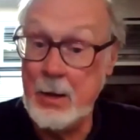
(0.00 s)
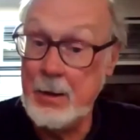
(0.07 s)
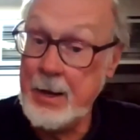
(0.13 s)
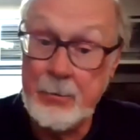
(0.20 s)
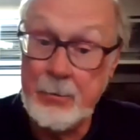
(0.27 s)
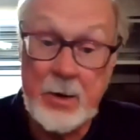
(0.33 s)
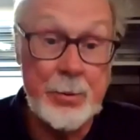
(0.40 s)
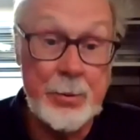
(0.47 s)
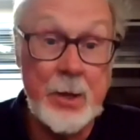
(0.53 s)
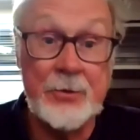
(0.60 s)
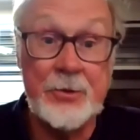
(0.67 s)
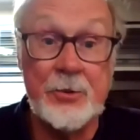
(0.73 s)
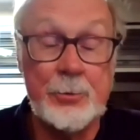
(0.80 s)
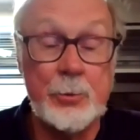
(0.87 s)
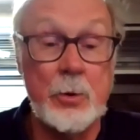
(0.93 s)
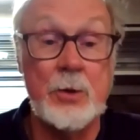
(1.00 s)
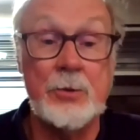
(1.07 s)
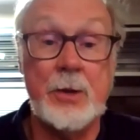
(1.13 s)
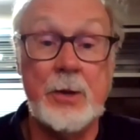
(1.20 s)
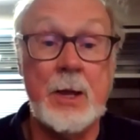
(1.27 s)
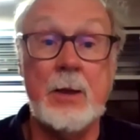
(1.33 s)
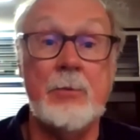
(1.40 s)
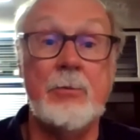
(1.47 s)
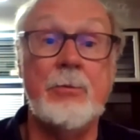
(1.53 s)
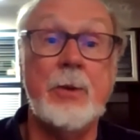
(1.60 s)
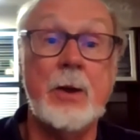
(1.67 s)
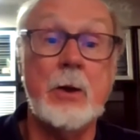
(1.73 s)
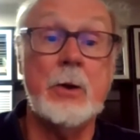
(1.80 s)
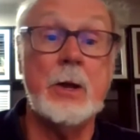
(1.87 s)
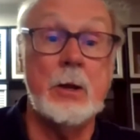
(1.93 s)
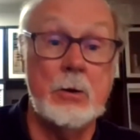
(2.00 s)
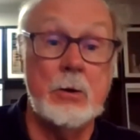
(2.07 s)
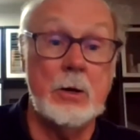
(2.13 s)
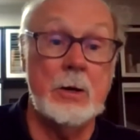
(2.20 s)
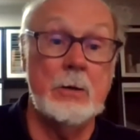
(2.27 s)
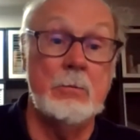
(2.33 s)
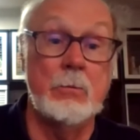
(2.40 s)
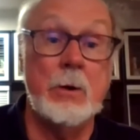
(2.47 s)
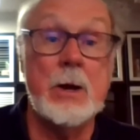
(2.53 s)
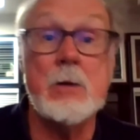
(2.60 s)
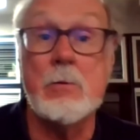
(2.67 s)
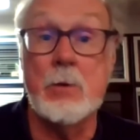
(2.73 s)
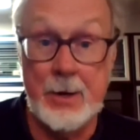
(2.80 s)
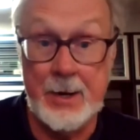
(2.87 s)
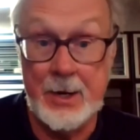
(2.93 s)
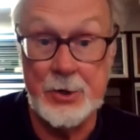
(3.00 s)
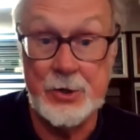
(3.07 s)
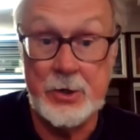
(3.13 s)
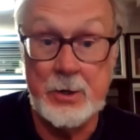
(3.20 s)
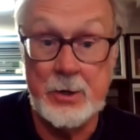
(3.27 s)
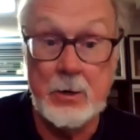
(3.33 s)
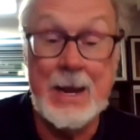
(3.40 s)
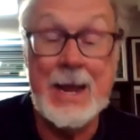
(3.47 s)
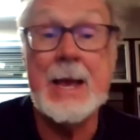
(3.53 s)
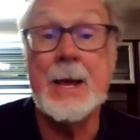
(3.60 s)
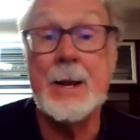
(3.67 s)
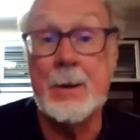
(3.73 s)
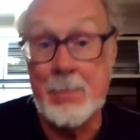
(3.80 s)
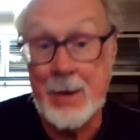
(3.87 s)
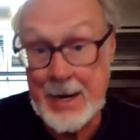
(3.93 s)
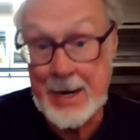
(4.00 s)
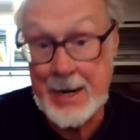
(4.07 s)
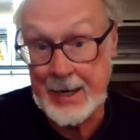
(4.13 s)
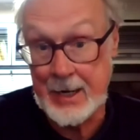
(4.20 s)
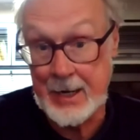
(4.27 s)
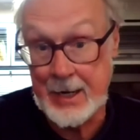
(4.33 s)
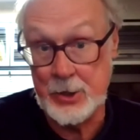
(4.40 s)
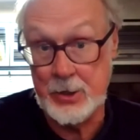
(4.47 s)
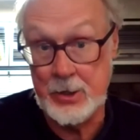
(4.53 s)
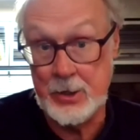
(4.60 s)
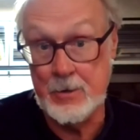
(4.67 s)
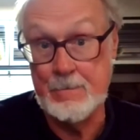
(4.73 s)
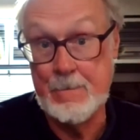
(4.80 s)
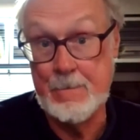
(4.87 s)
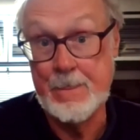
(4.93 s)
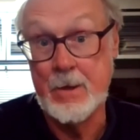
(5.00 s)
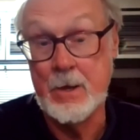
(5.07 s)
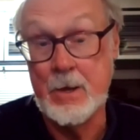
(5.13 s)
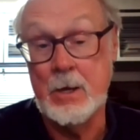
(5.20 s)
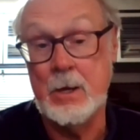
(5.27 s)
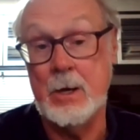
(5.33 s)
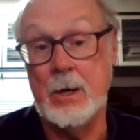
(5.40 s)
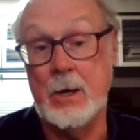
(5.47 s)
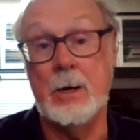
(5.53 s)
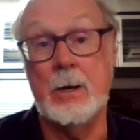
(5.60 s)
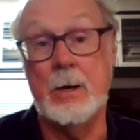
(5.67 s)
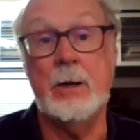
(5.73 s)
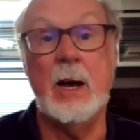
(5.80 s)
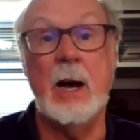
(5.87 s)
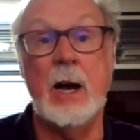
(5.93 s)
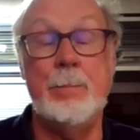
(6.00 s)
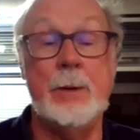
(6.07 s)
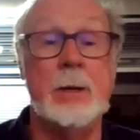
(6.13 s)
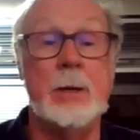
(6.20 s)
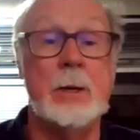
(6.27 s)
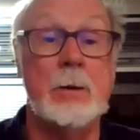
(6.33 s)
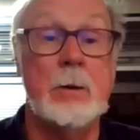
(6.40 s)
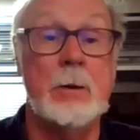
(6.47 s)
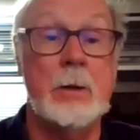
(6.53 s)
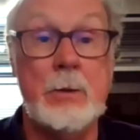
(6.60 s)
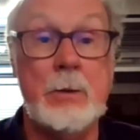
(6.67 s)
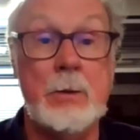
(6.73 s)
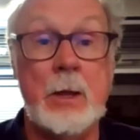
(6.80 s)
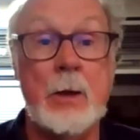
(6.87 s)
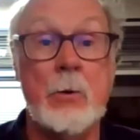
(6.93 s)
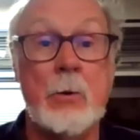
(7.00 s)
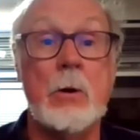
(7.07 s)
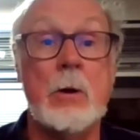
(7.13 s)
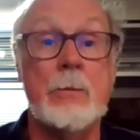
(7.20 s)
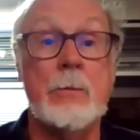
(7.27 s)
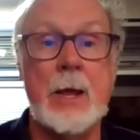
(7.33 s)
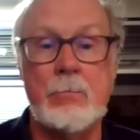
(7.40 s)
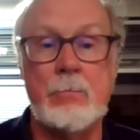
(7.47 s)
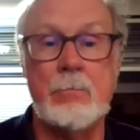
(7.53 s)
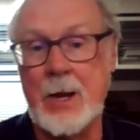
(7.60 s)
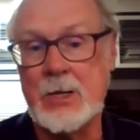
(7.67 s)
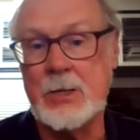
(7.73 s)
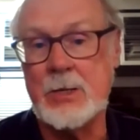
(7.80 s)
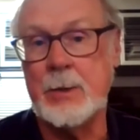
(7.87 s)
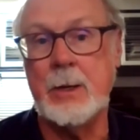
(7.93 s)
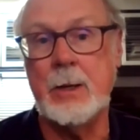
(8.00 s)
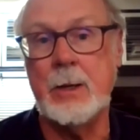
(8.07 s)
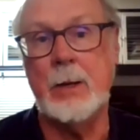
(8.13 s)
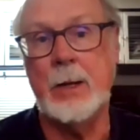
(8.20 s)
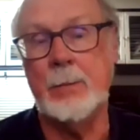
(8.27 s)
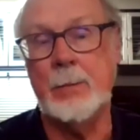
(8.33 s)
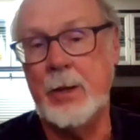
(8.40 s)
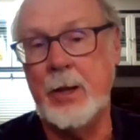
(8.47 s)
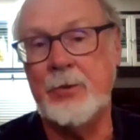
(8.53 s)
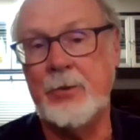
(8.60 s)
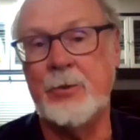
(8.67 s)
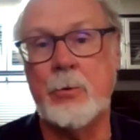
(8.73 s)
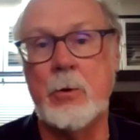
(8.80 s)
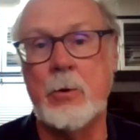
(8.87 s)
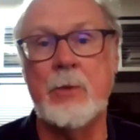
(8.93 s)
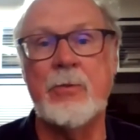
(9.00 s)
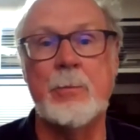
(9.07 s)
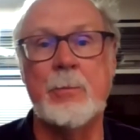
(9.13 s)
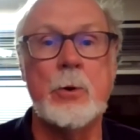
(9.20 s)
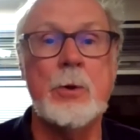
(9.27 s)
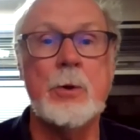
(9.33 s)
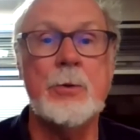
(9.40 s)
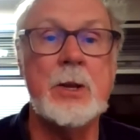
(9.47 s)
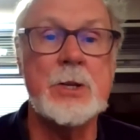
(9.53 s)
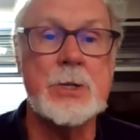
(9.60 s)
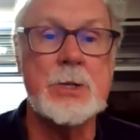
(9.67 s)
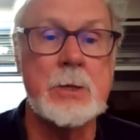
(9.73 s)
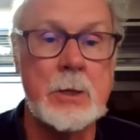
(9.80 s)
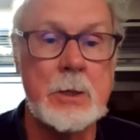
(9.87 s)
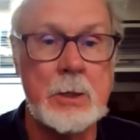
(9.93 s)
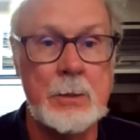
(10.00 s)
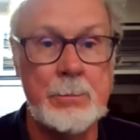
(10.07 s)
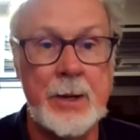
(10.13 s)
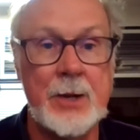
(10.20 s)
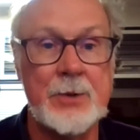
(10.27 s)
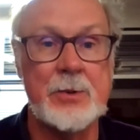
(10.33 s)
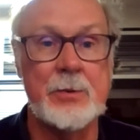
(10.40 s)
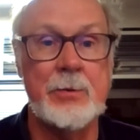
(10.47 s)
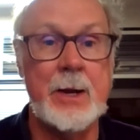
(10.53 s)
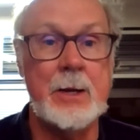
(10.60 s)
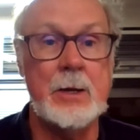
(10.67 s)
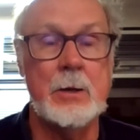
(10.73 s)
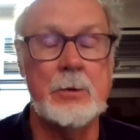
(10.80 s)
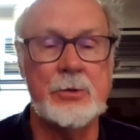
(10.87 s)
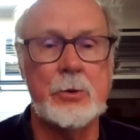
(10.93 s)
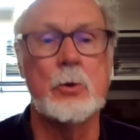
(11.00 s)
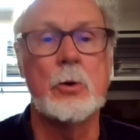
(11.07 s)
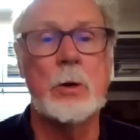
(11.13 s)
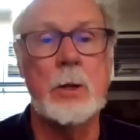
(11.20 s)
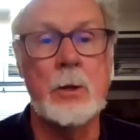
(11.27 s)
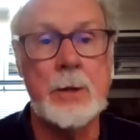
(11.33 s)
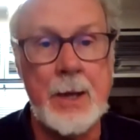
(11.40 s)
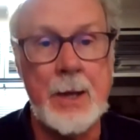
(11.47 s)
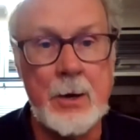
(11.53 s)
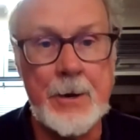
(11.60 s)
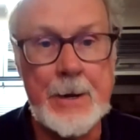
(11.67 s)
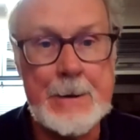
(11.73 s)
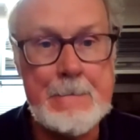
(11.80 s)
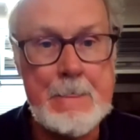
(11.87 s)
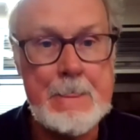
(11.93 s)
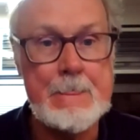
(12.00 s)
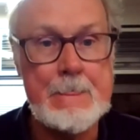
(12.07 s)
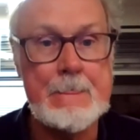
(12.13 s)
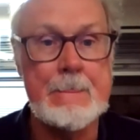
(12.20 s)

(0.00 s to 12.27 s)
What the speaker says: Henry Pleasants was a very good railroad engineer and a mining engineer. They were all, that regiment and Pleasants were all from Northeast Pennsylvania, Schuylkill County,